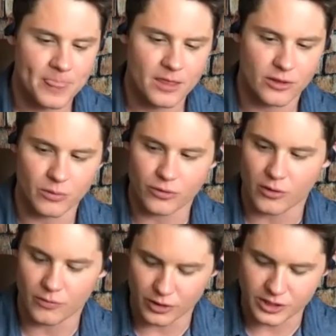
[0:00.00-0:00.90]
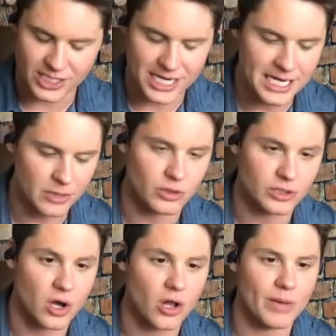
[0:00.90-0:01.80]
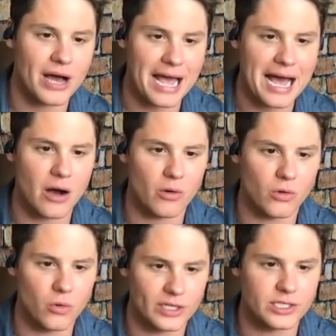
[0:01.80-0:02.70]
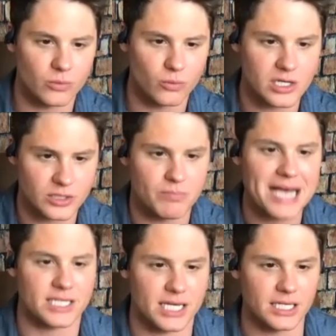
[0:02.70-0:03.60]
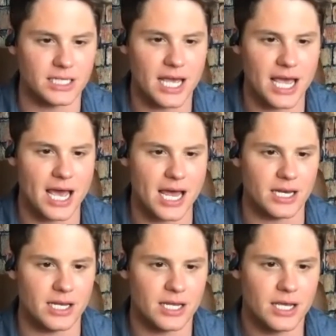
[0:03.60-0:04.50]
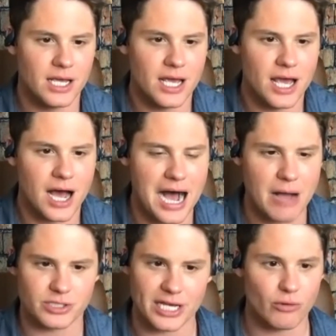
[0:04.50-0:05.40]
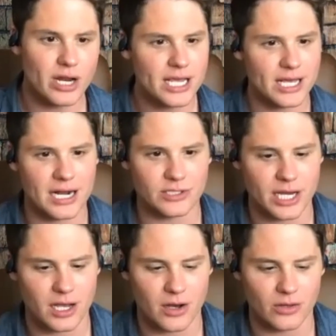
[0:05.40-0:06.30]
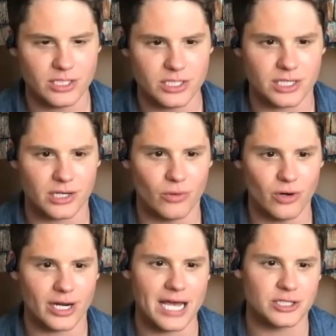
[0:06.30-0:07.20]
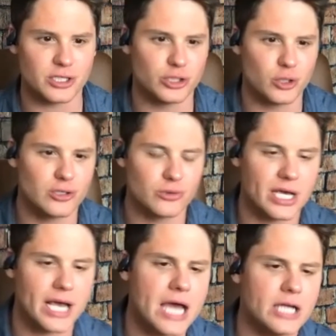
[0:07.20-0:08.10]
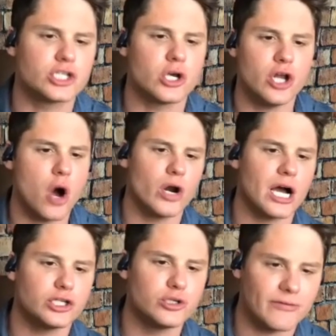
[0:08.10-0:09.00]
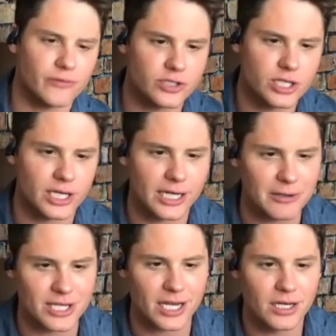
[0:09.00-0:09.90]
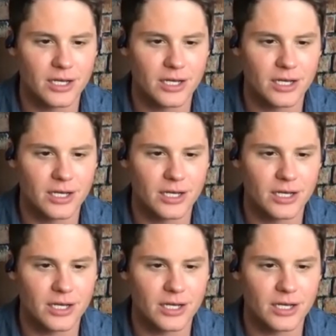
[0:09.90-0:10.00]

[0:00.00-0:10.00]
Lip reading: the scene was all about how Quentin was Mexican. And I was like reading it and I was like, "Oh, this isn't going to work." And so George was like, "Hey, just so you know, we're not going to do that first scene." And I was like,